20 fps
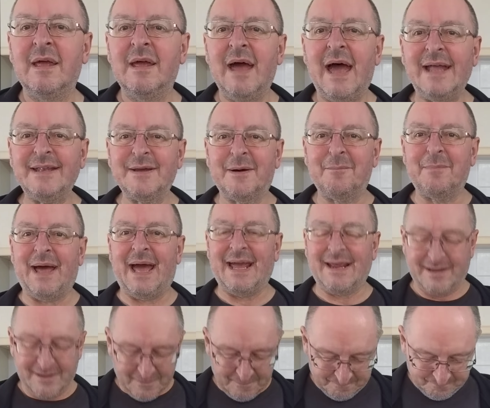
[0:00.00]
And I'm
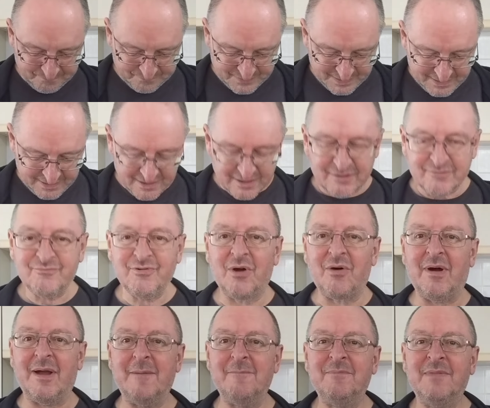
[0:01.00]
back.
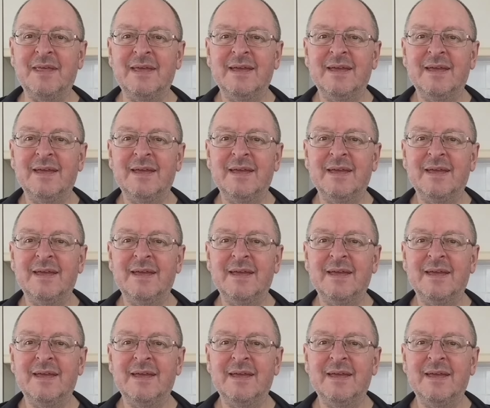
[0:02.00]
Right,